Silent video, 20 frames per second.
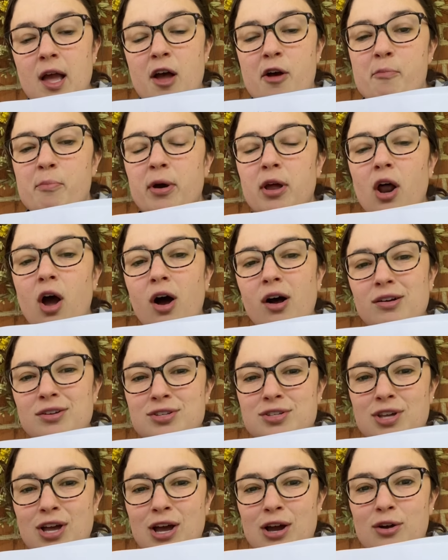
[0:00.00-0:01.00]
But
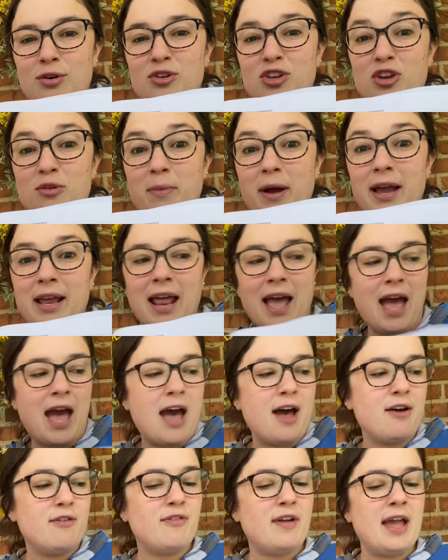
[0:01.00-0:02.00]
also, you might
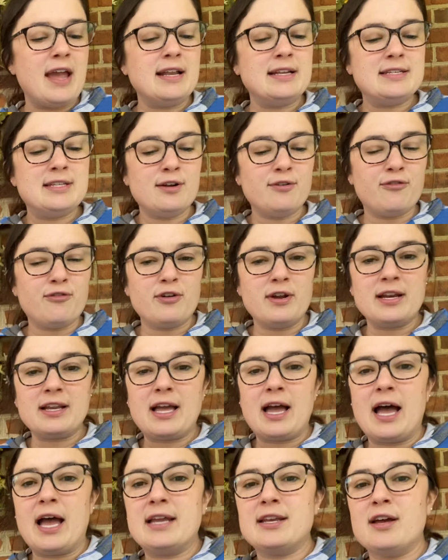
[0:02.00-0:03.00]
have a different
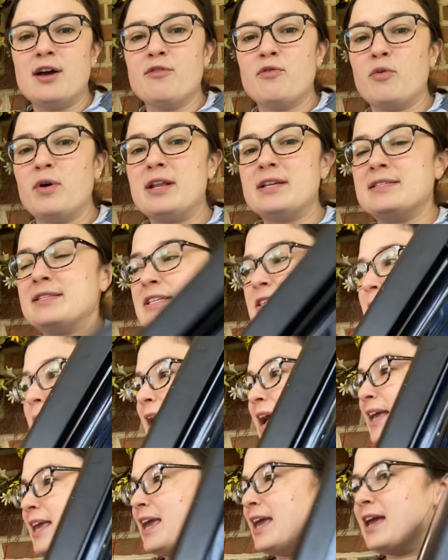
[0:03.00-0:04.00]
kind of, what is this,
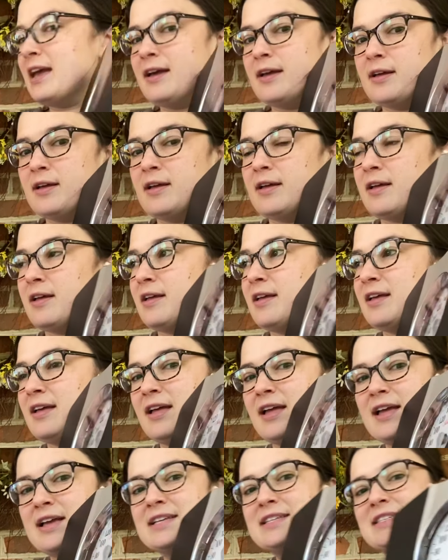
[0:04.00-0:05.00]
Maggie?
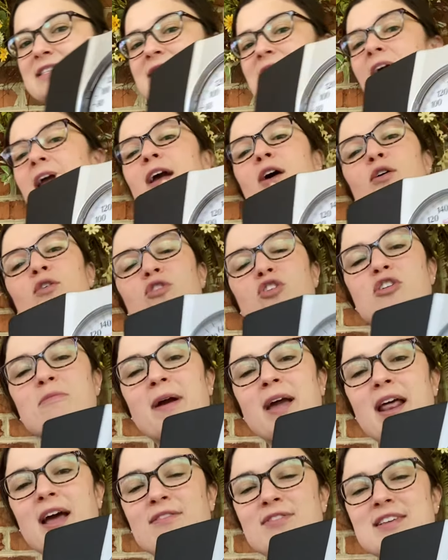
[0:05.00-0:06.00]
Scale. You
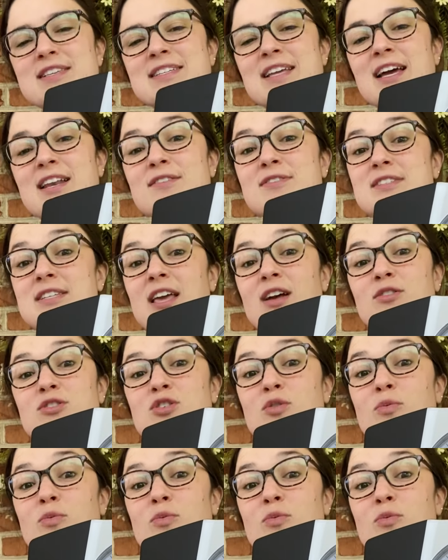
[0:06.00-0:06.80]
might have this kind of scale to